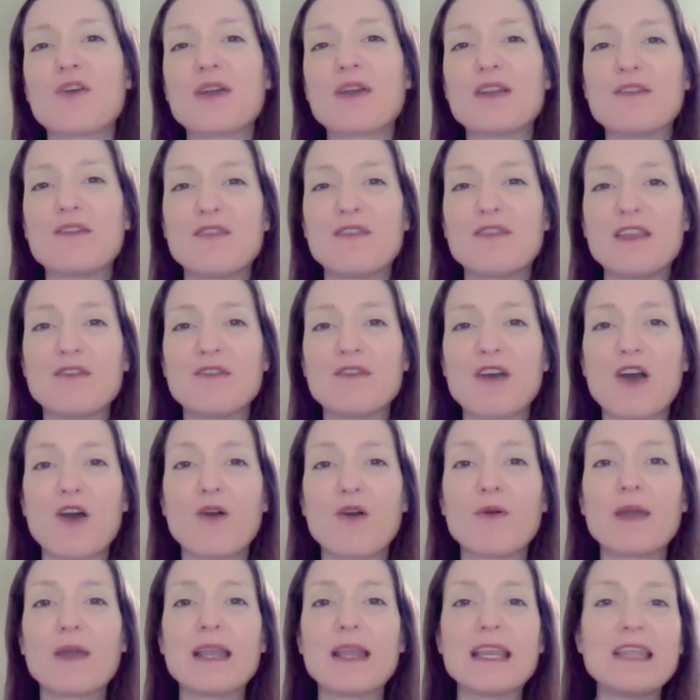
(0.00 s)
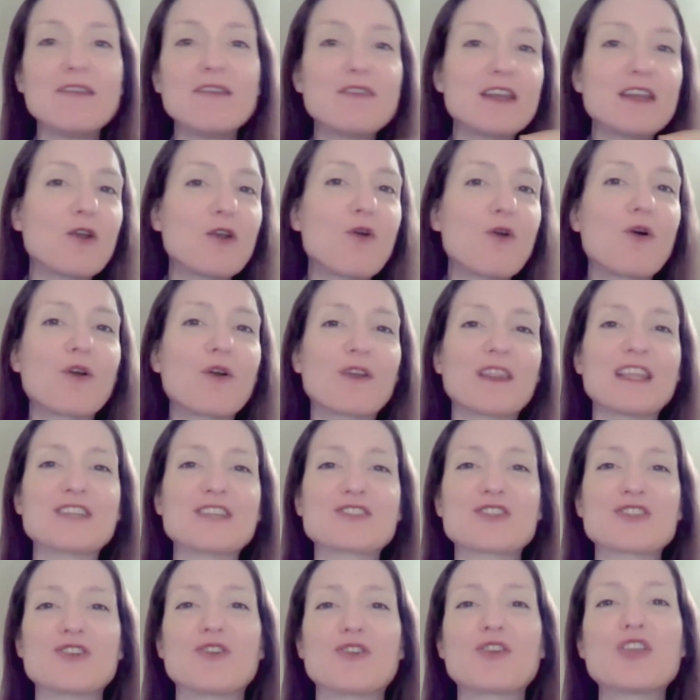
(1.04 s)
in vivo, and even in
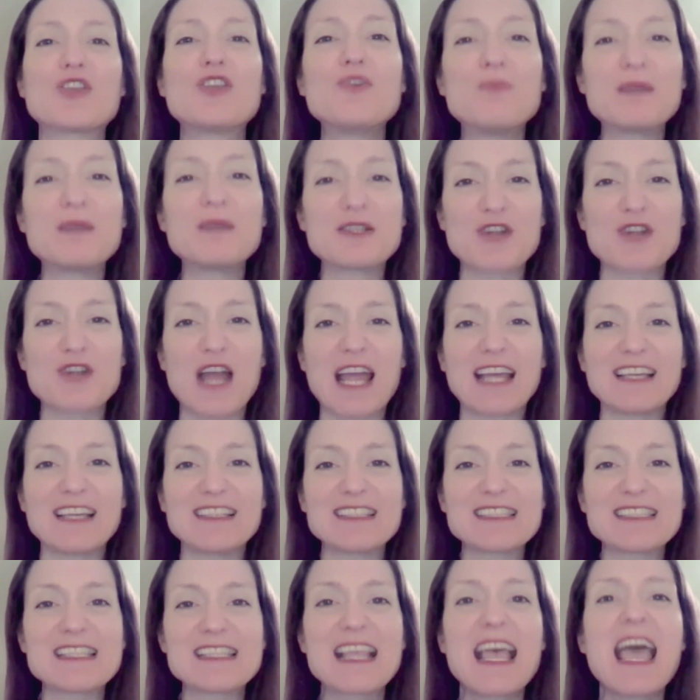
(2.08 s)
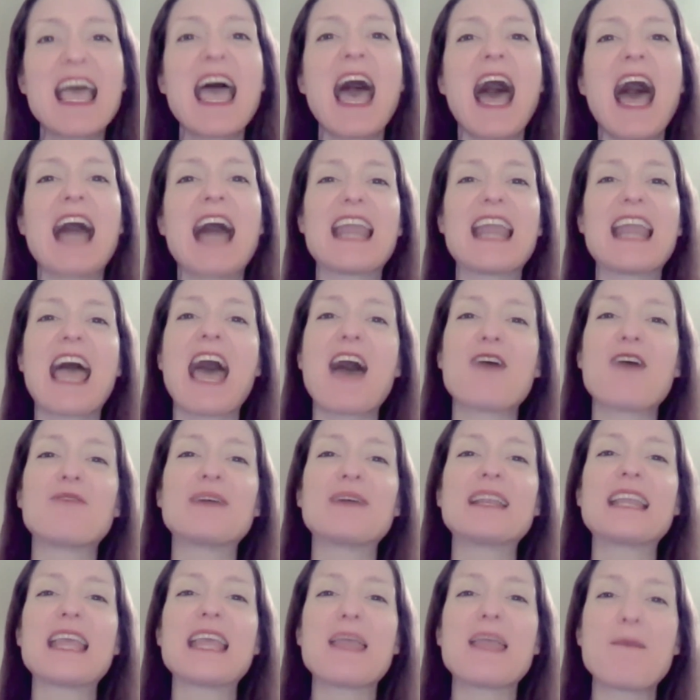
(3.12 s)
correlational human trials on how
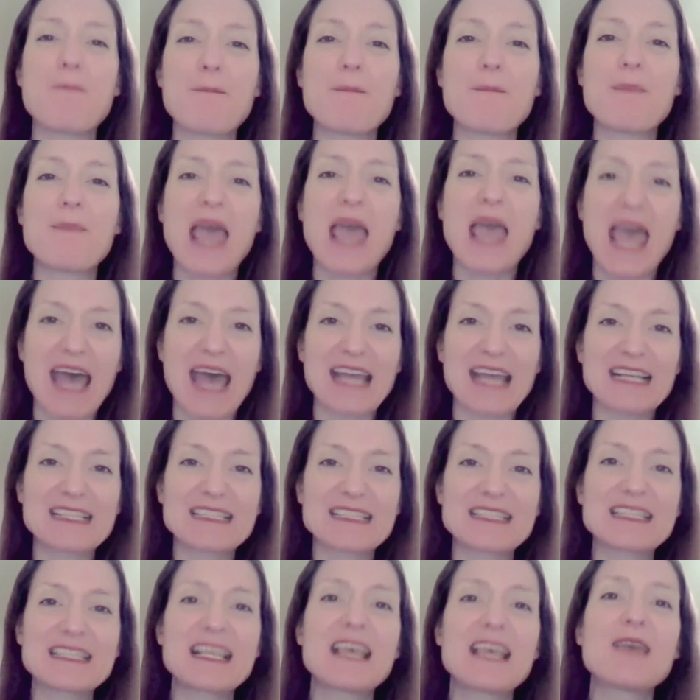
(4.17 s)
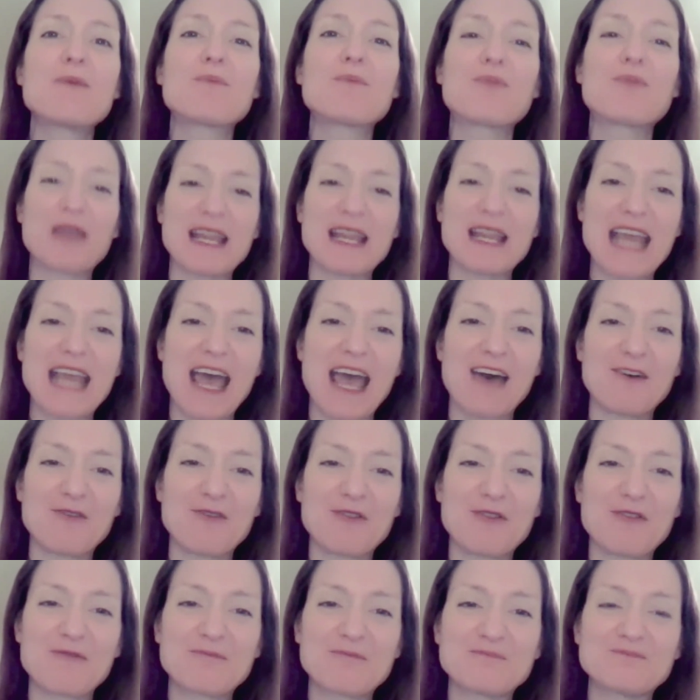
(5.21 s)
it impacts brain
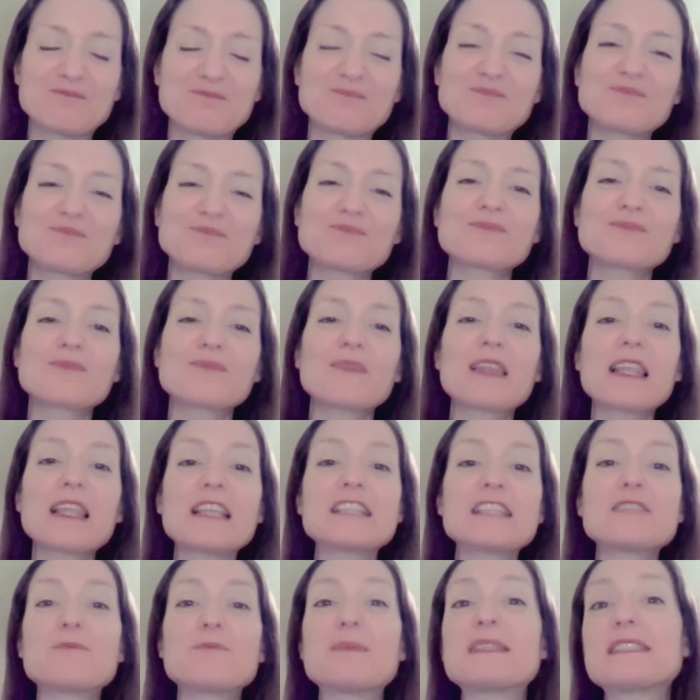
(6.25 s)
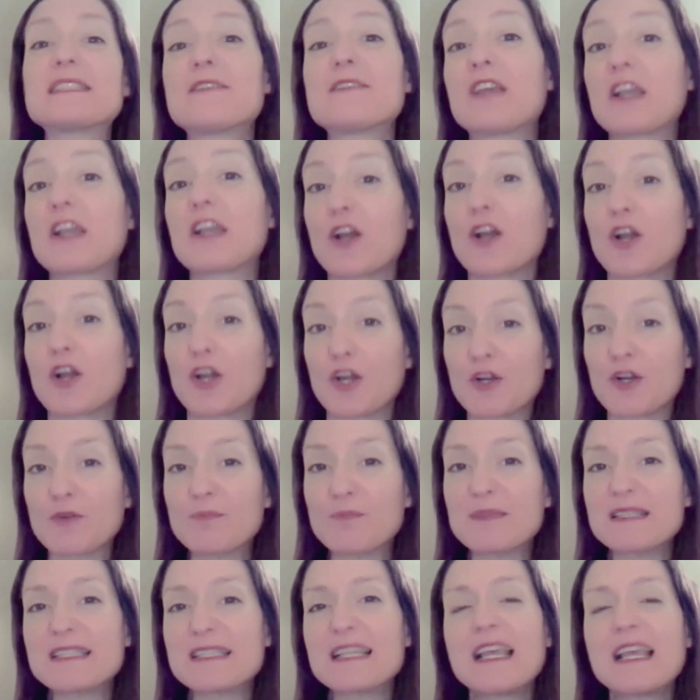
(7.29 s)
health. Specific
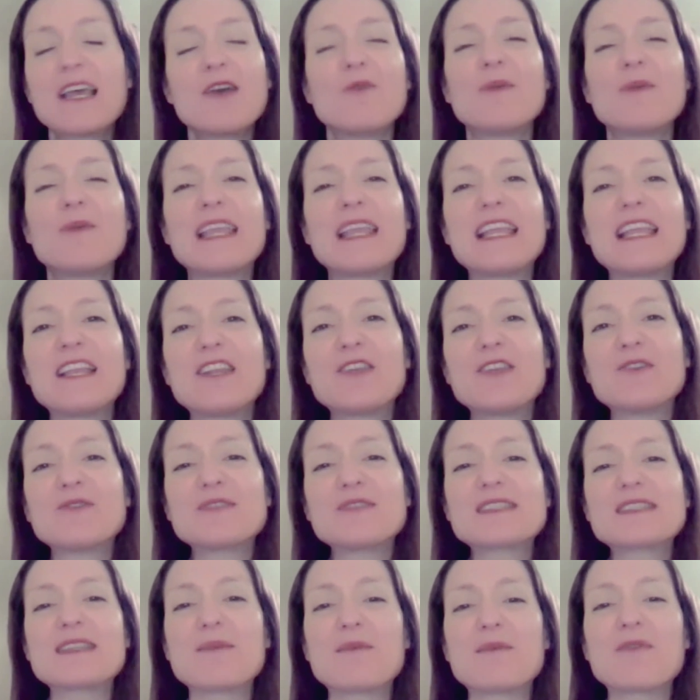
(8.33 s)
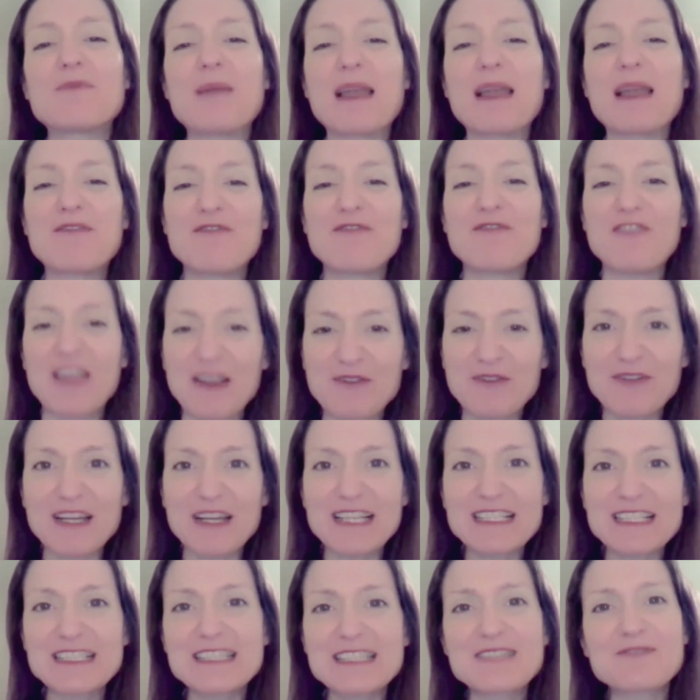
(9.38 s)
herbs we can use, some of my
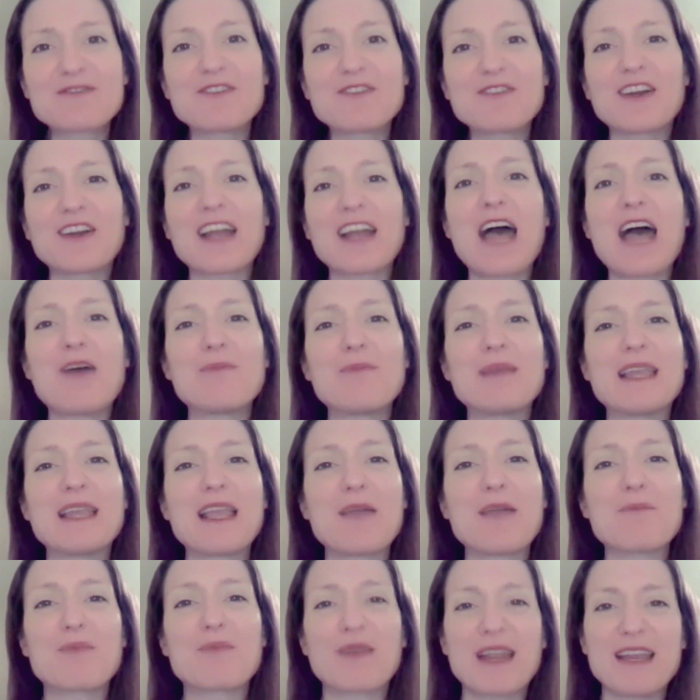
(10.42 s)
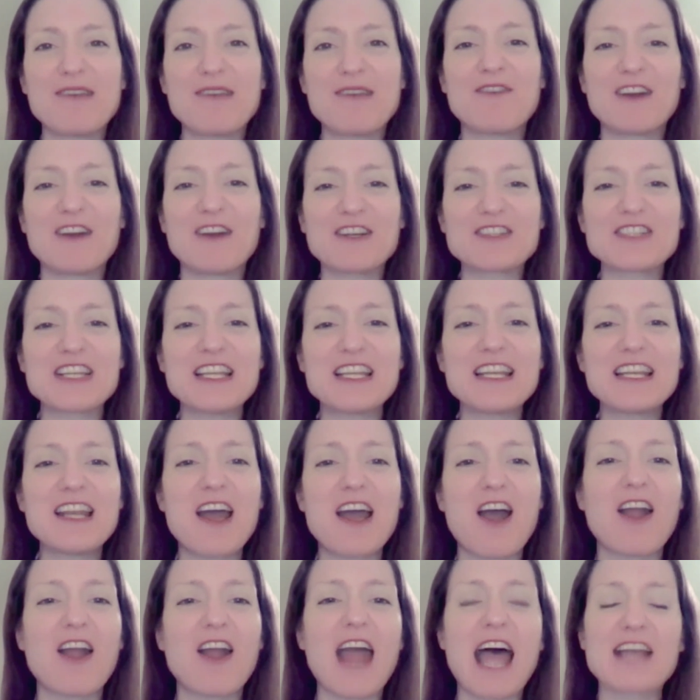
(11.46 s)
favorites for helping brain function
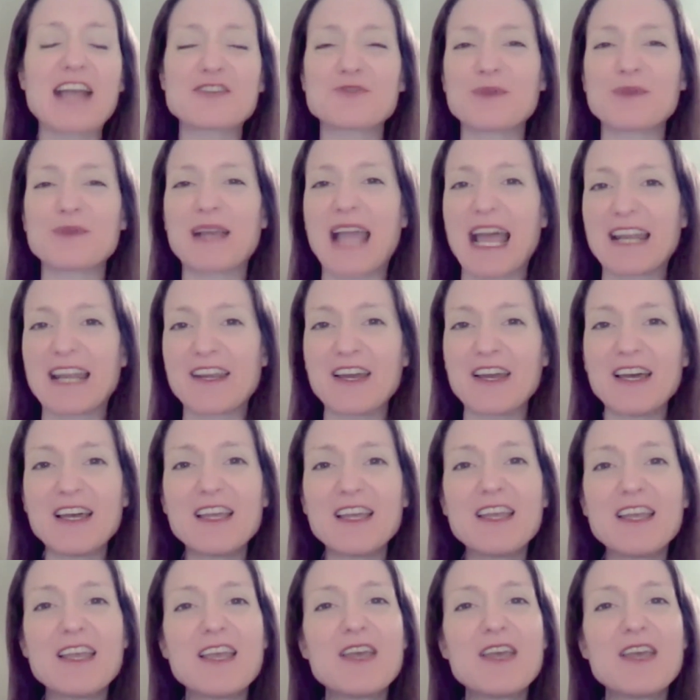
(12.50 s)
are ashwagandha,